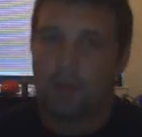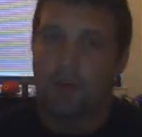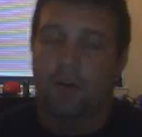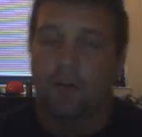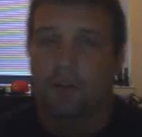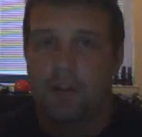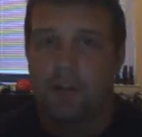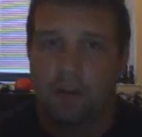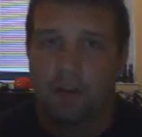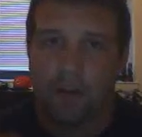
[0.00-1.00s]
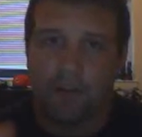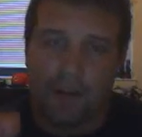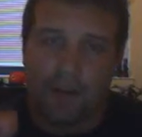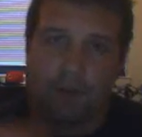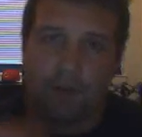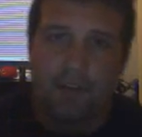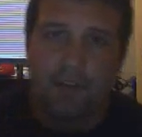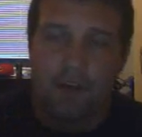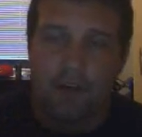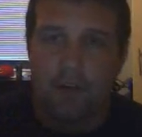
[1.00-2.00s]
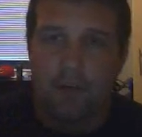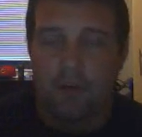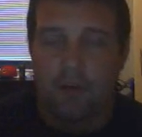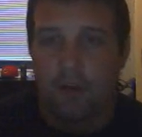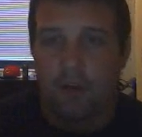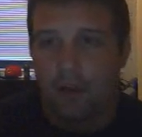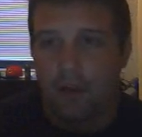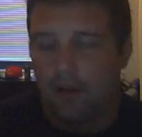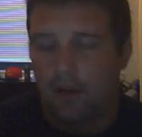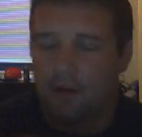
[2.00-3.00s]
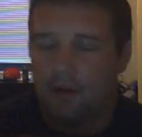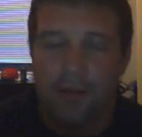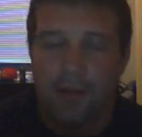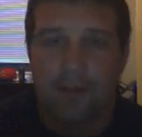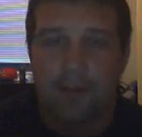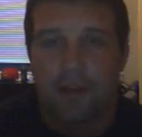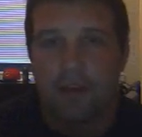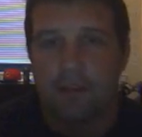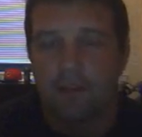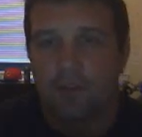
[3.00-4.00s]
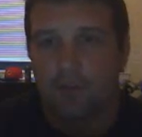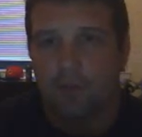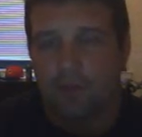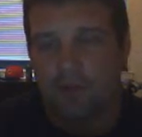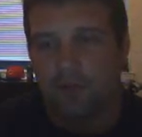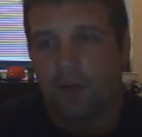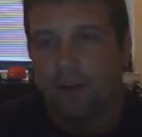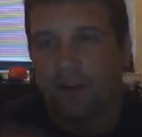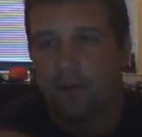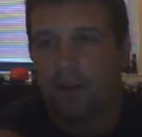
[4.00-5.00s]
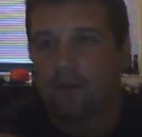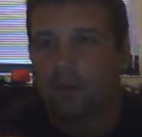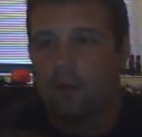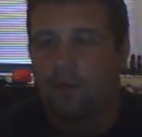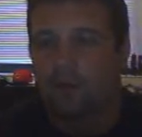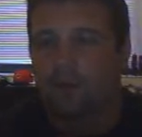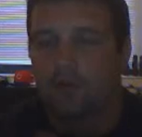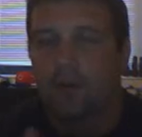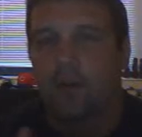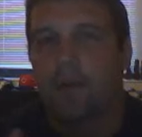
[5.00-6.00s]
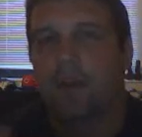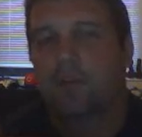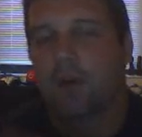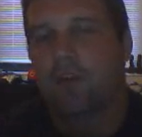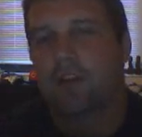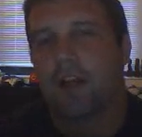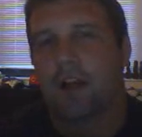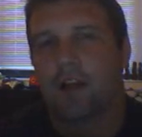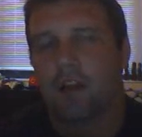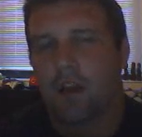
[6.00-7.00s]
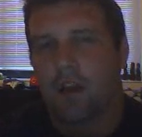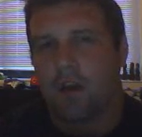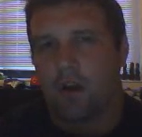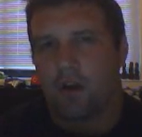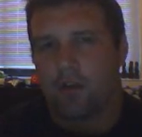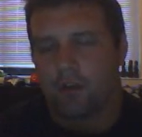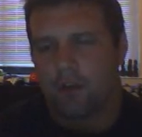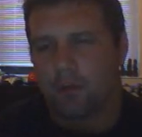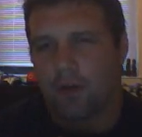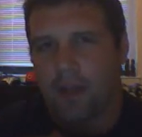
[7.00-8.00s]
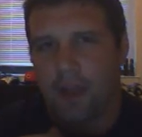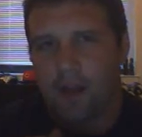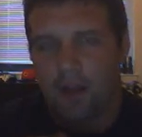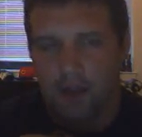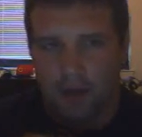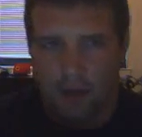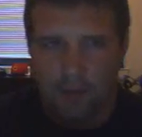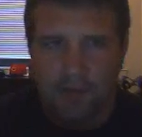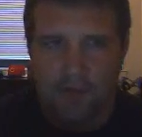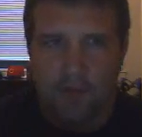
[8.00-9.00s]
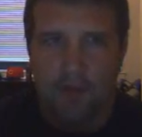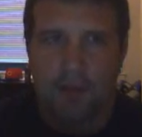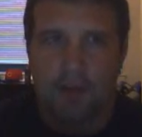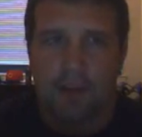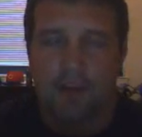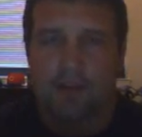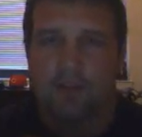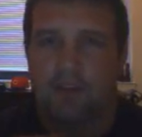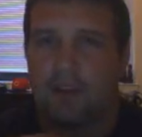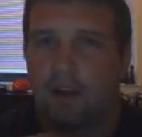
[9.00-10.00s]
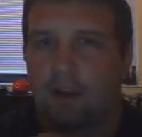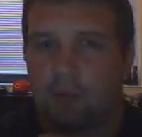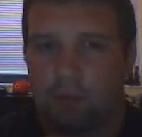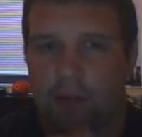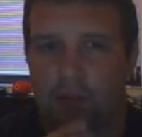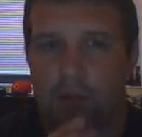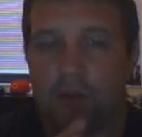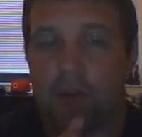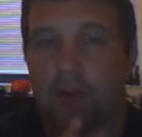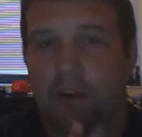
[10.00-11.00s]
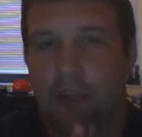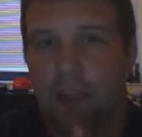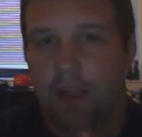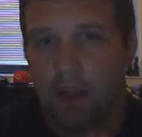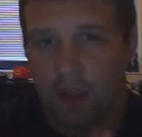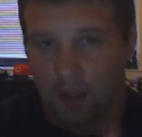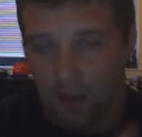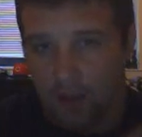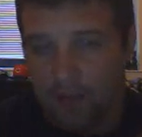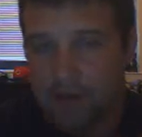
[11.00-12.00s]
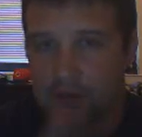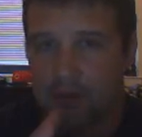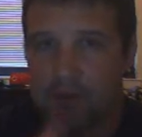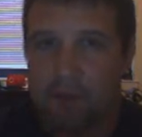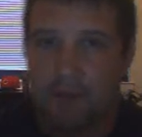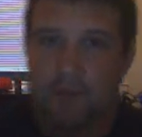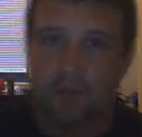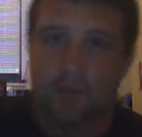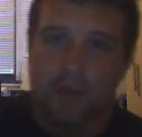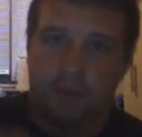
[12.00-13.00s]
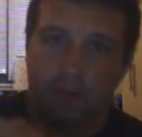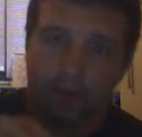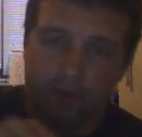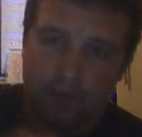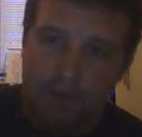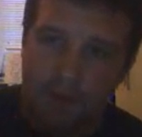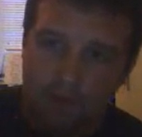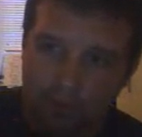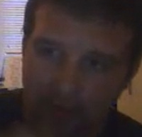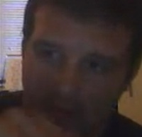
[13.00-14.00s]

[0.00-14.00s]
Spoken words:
your rotator cuff is kind of resting on your humeral or on your biceps tendon, which is running about 12 o'clock over your humeral head, this is a good indication of a tear, because when you irrigate that joint space, your rotator cuff should kind